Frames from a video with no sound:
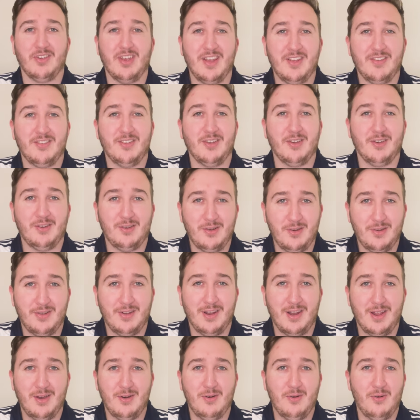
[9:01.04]
It's a good
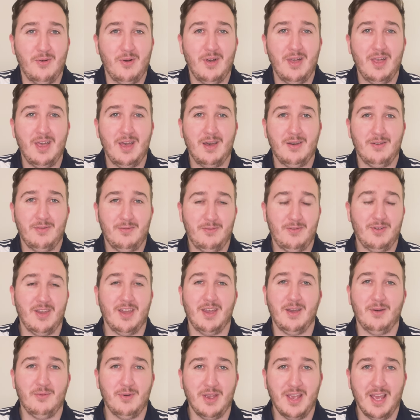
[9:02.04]
little
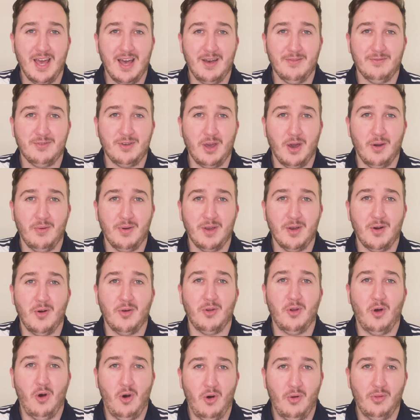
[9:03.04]
thing we have going
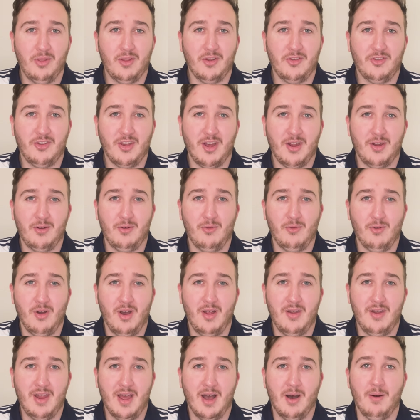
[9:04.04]
on the channel right
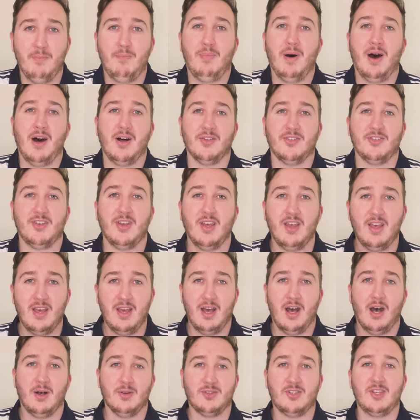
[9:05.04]
now. But
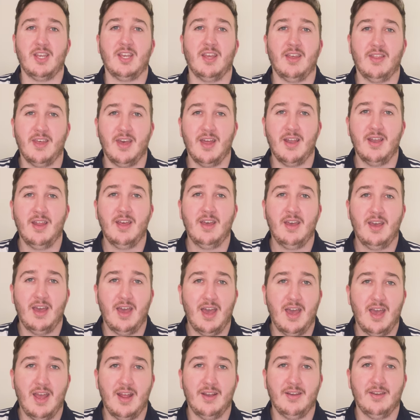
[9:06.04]
I'll see you then,
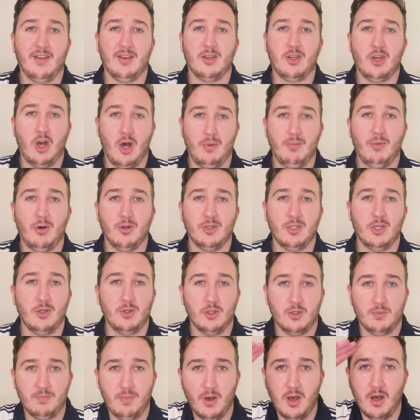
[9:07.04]
and come on you
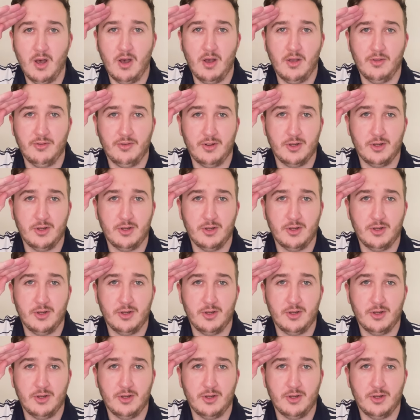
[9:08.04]
Spurs.